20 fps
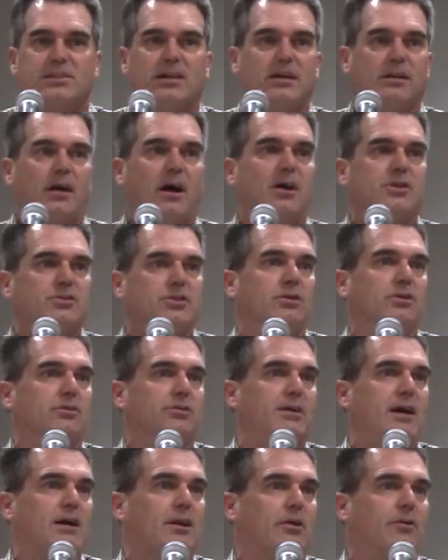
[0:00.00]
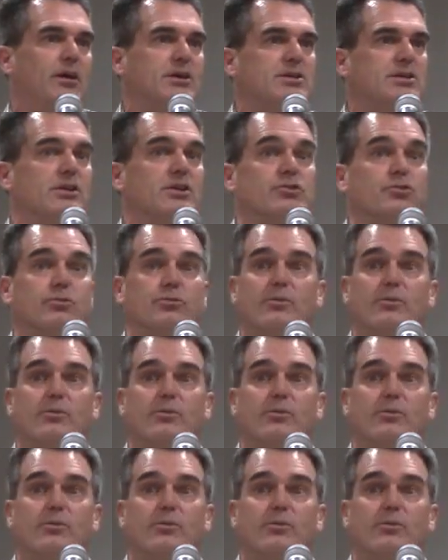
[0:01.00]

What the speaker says: theological declaration that's